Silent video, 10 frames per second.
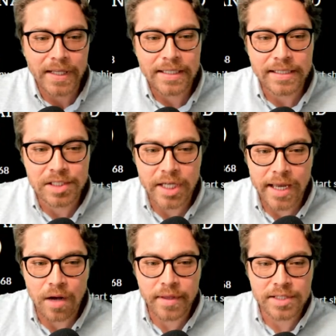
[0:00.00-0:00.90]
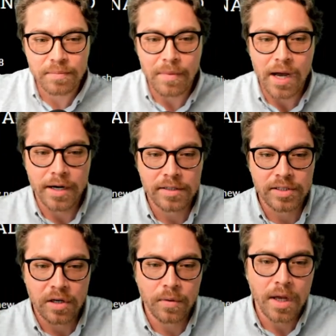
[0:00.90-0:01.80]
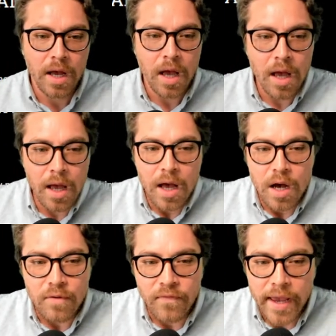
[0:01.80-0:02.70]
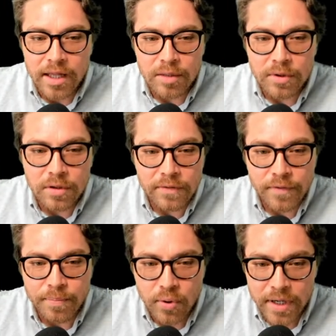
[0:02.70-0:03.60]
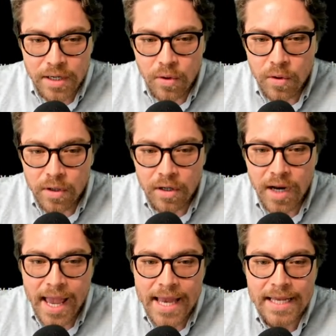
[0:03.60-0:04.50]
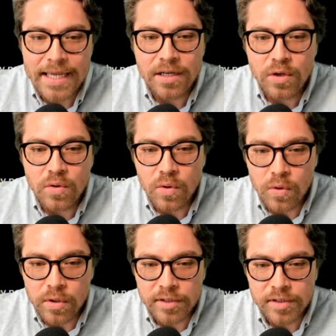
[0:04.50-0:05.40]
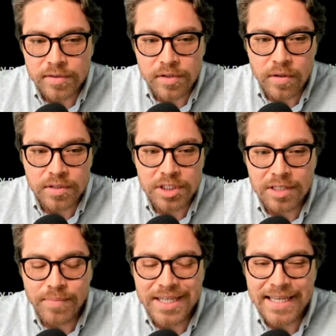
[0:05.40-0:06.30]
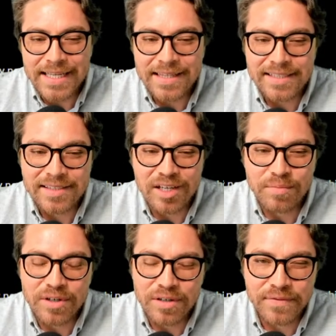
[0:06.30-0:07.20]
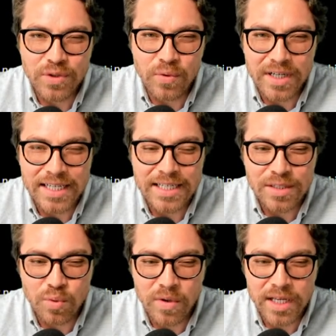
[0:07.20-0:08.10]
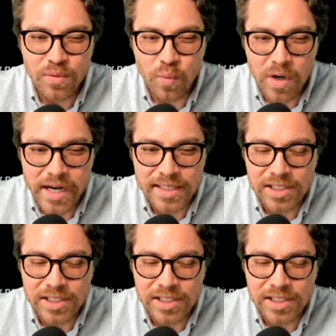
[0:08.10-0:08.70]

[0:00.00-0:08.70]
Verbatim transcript: Let's check out this miner. So Available for pre order. Any new orders to start shipping in the summer of 2021.